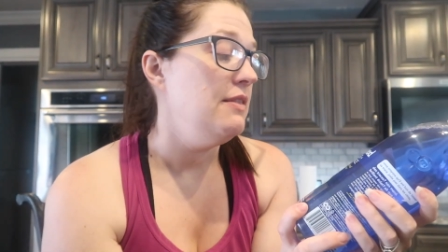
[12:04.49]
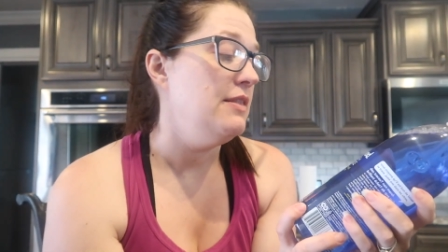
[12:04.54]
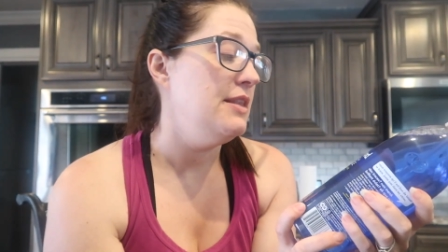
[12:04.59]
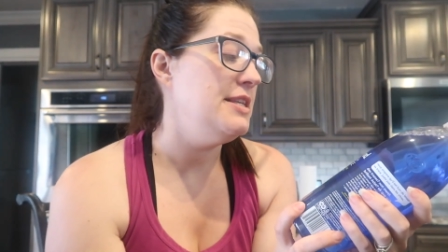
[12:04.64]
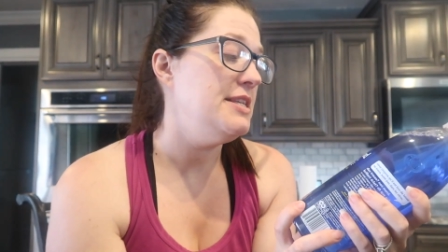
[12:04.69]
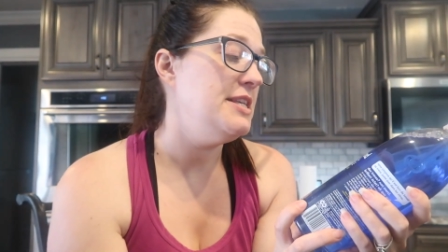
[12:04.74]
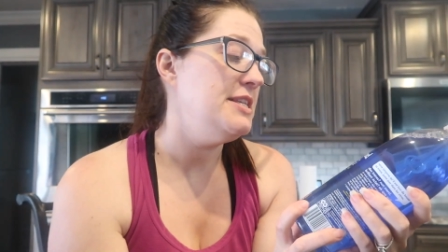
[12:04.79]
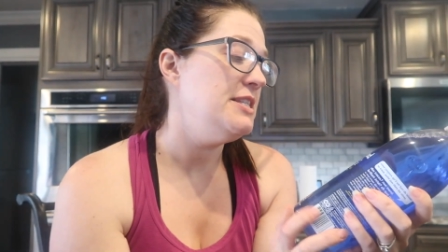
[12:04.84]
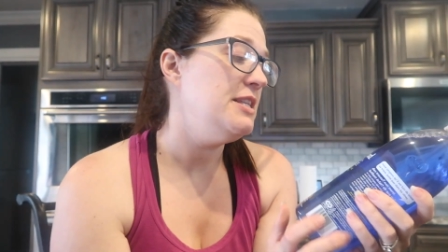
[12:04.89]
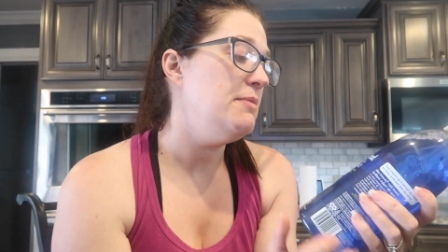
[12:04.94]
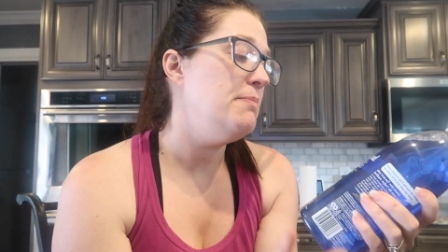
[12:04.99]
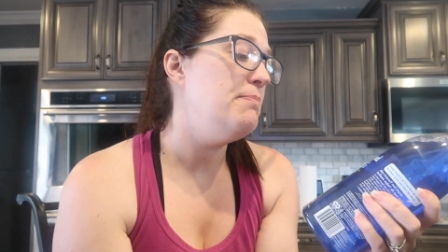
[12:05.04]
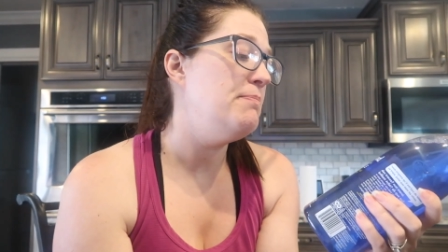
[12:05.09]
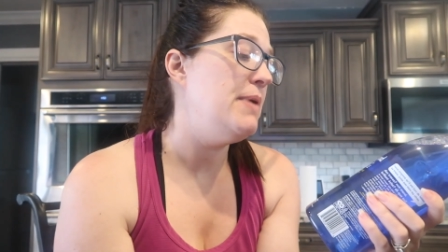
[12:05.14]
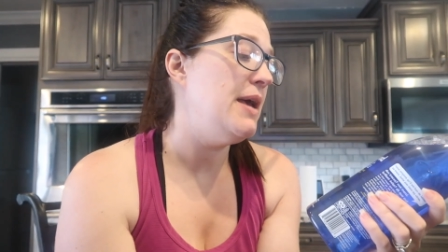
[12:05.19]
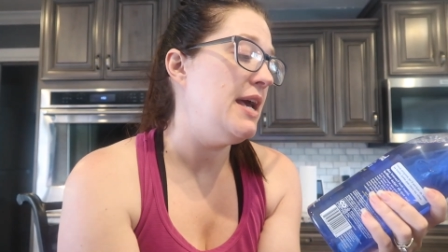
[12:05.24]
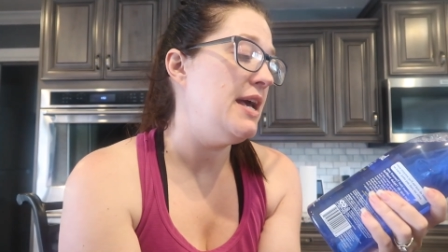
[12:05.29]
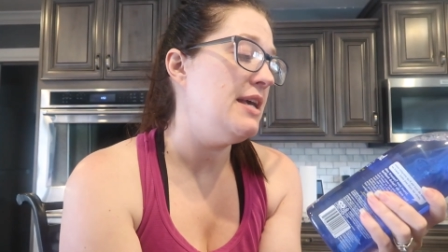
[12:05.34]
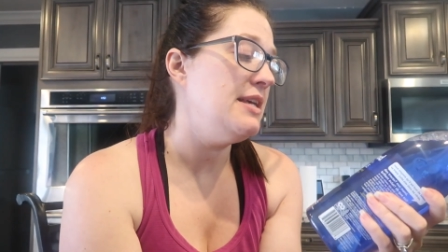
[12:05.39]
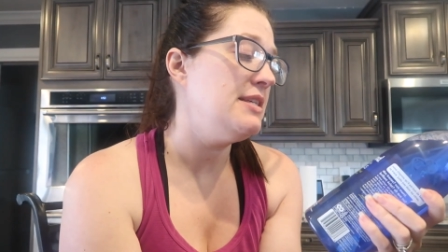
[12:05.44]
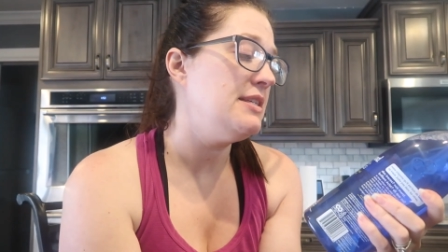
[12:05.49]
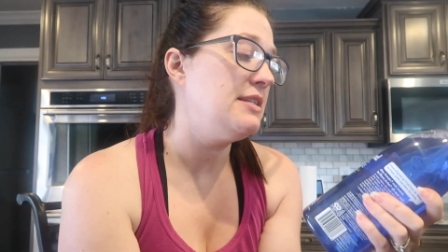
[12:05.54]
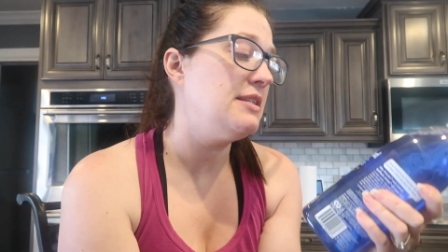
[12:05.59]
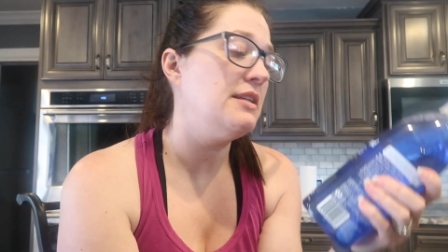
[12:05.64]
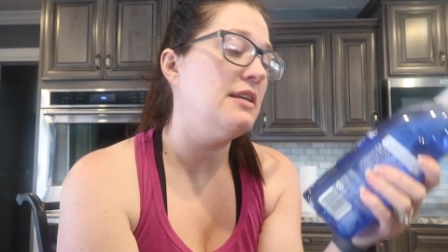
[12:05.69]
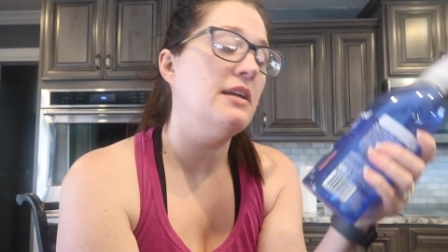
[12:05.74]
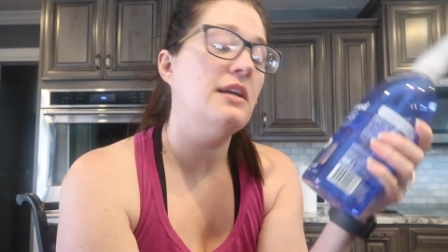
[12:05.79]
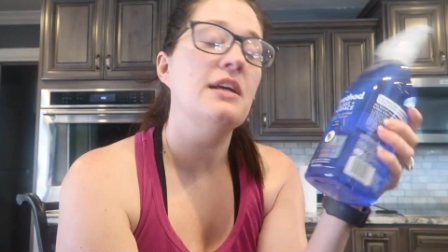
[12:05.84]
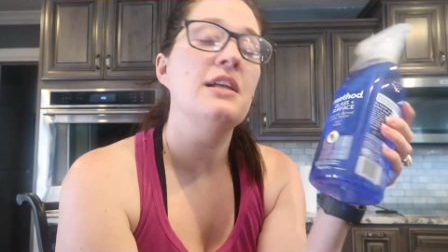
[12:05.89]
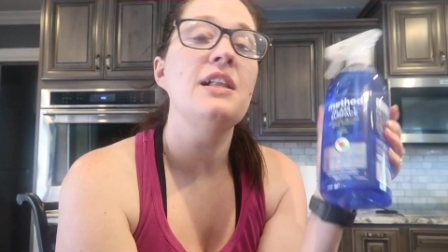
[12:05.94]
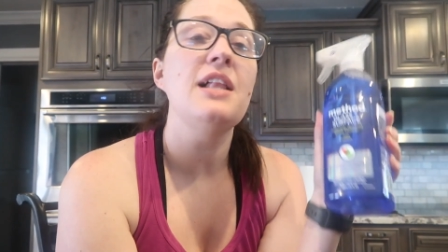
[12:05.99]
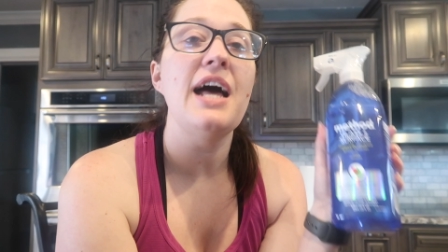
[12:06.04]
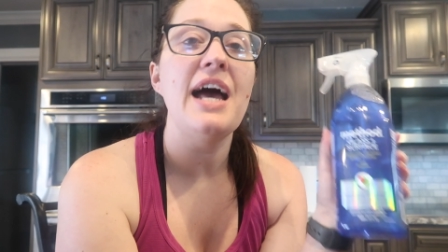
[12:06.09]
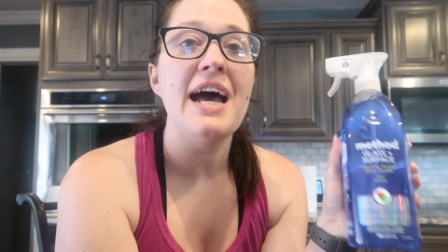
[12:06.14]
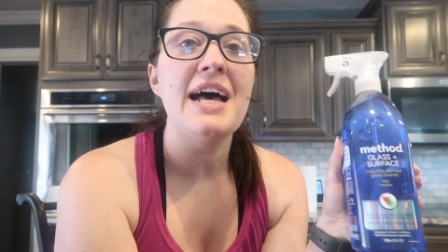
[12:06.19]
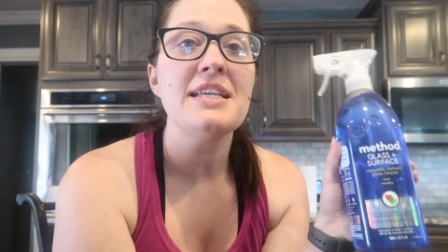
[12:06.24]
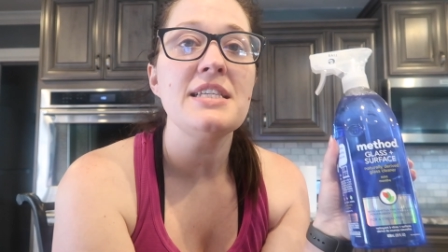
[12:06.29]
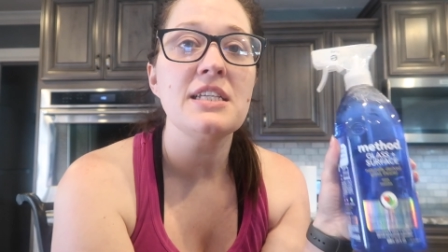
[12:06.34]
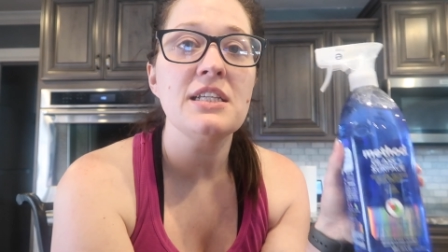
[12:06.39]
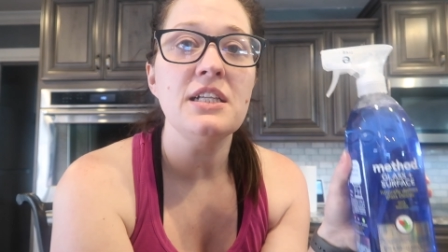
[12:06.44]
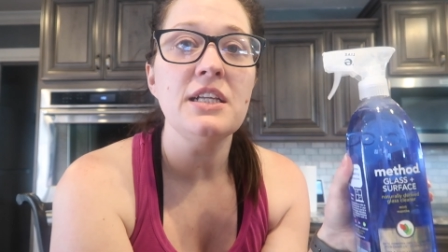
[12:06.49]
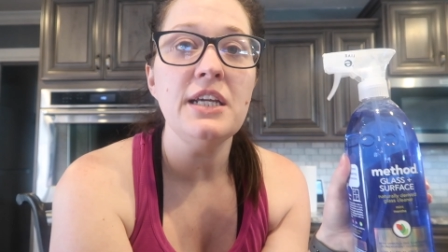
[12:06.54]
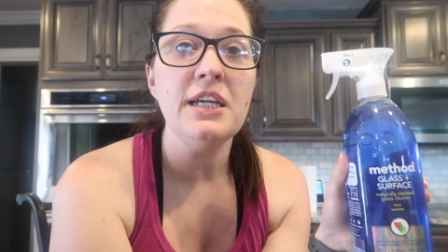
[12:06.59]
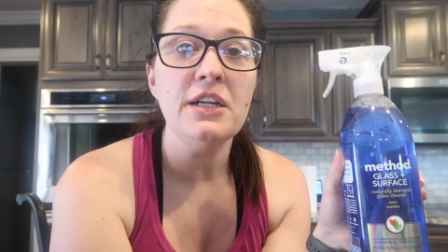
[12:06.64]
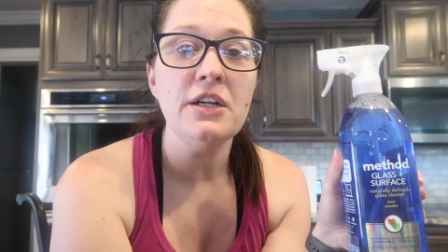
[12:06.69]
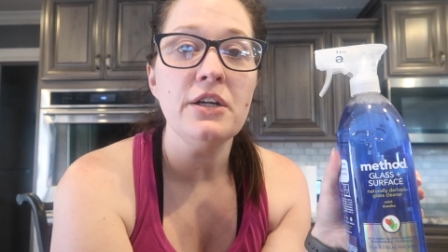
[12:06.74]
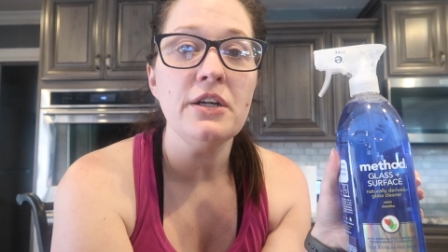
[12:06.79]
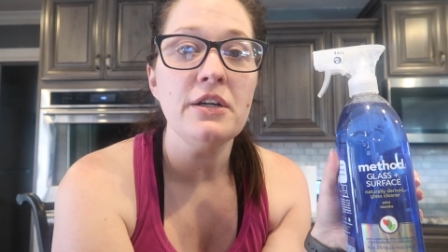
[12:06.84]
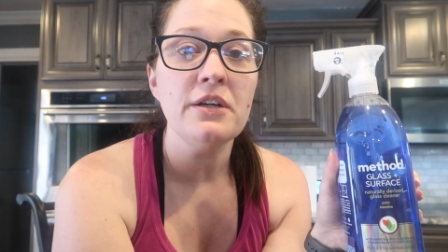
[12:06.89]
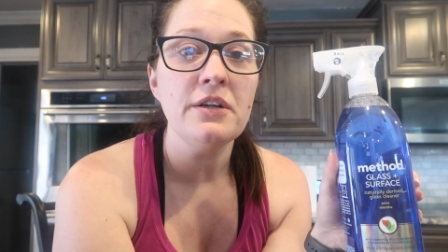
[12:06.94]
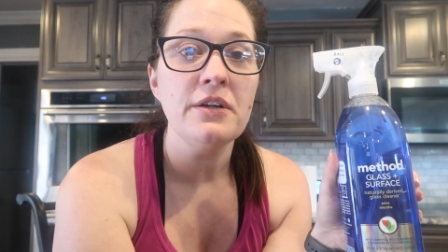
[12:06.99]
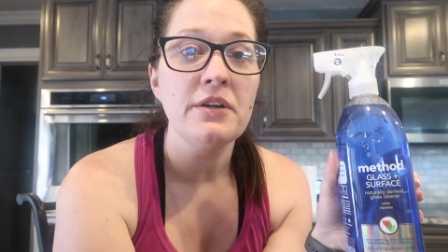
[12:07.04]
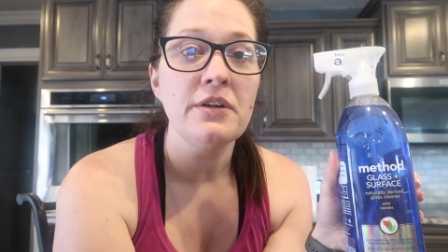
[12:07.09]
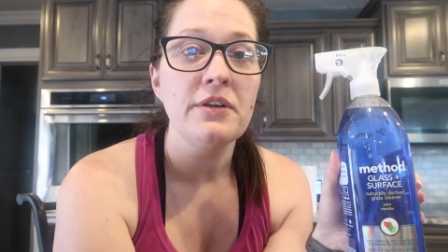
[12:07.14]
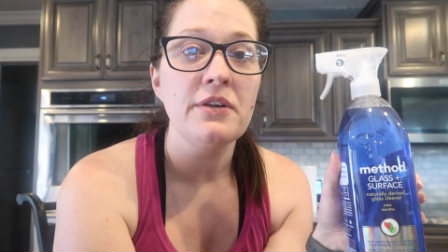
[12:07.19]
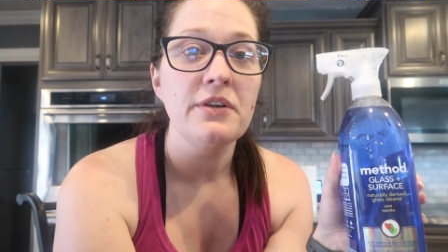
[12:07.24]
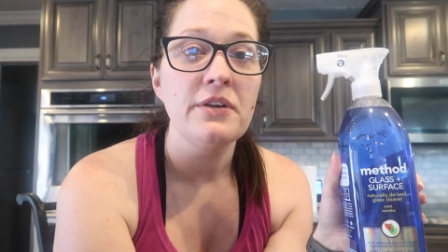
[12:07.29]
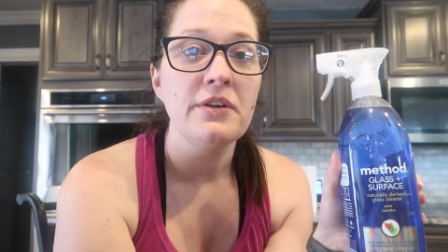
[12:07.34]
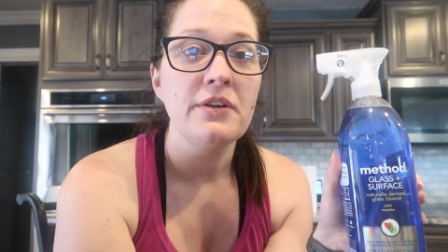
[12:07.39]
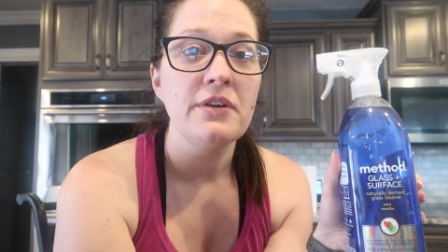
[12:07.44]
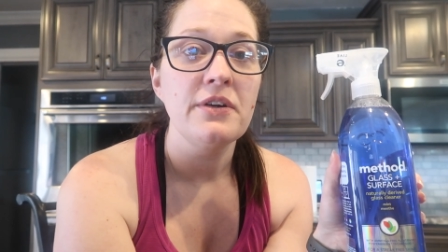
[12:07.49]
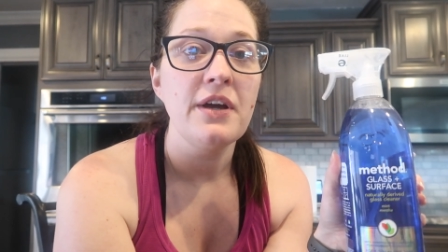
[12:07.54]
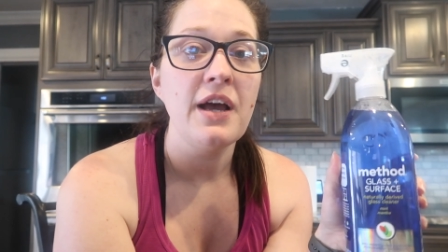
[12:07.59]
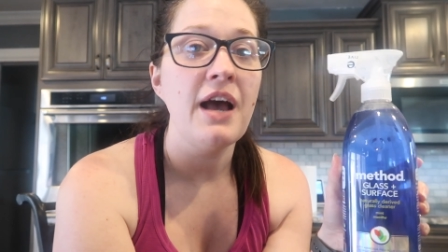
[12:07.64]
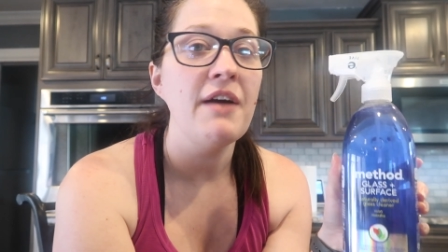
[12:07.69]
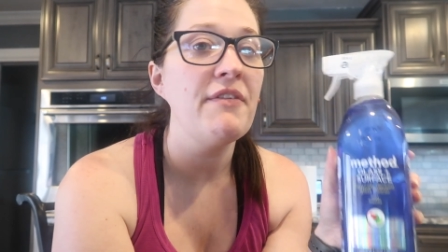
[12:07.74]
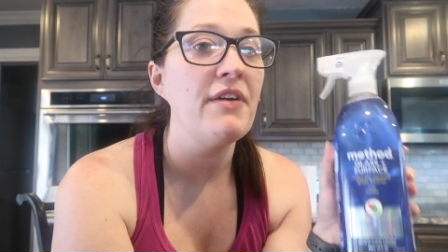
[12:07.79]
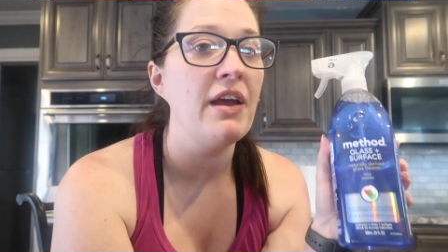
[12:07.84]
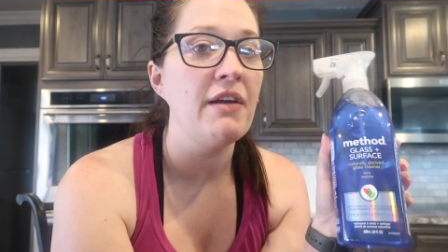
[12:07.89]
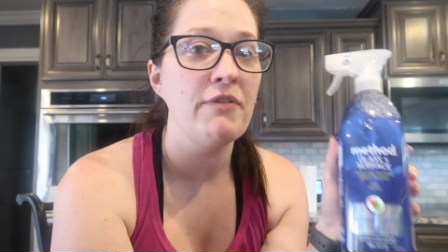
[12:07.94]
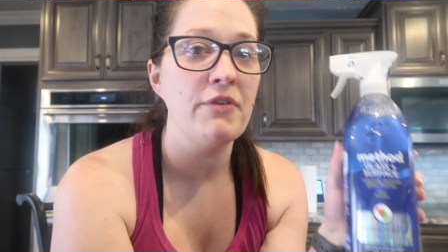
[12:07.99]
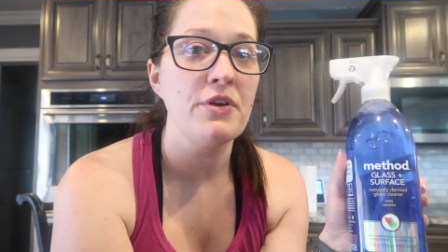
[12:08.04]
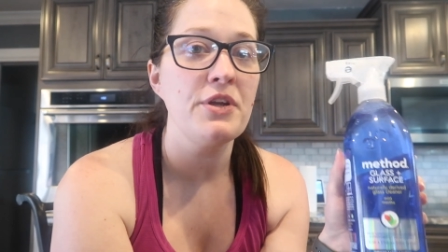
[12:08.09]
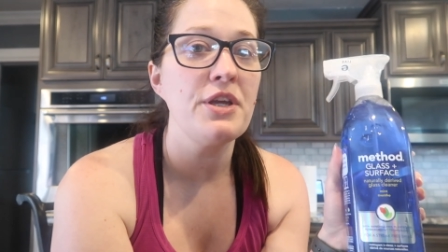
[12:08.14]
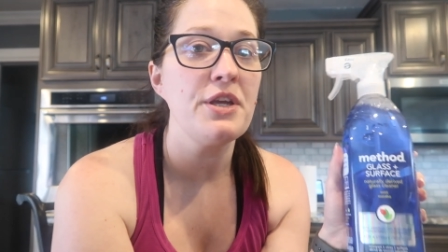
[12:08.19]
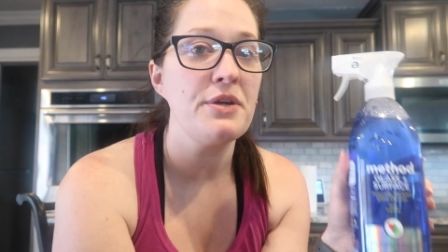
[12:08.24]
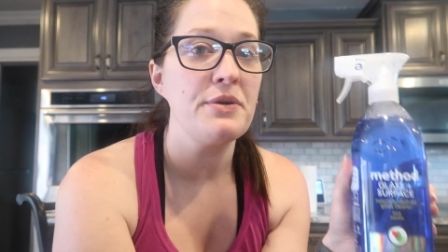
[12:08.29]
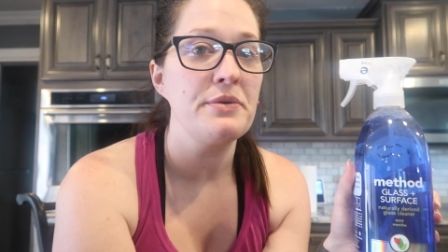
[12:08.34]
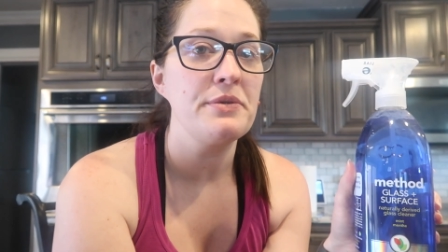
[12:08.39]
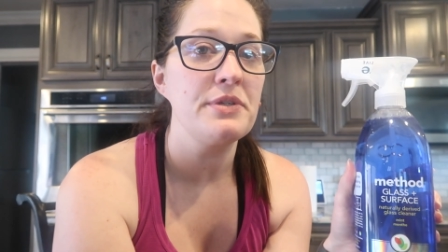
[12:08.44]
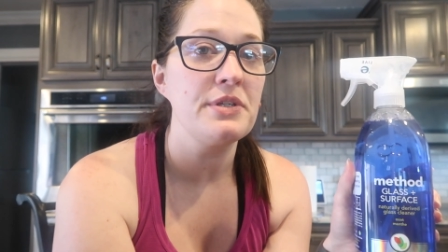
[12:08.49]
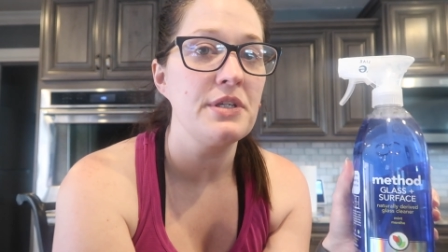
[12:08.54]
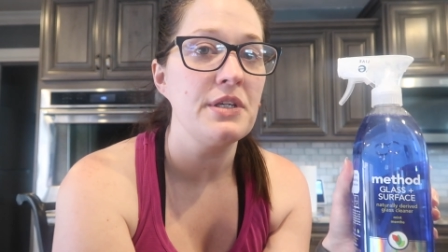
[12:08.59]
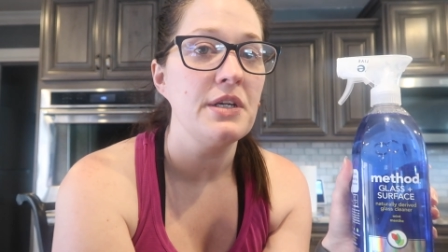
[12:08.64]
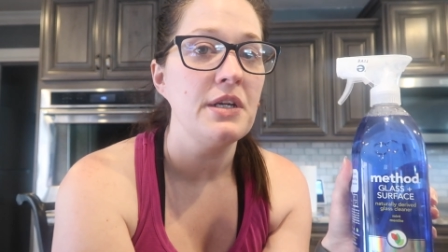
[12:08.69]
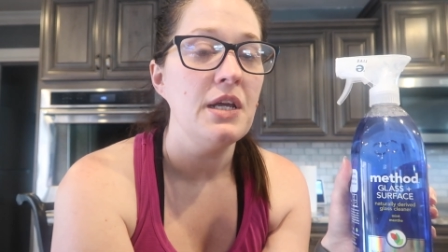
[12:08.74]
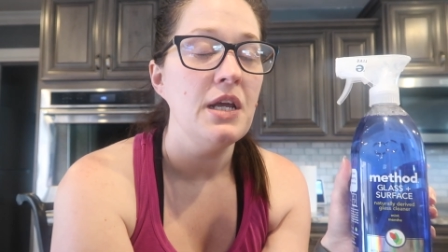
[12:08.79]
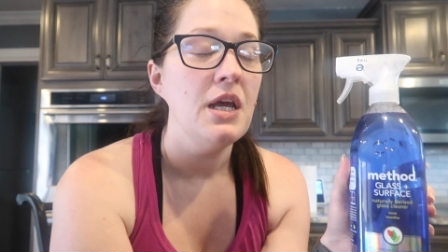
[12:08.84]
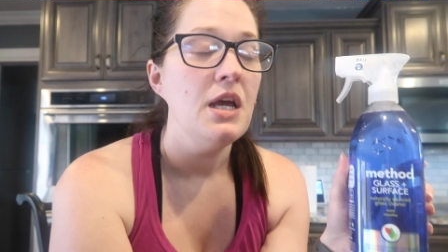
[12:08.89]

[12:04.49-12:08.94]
This is the best glass cleaner I've ever used.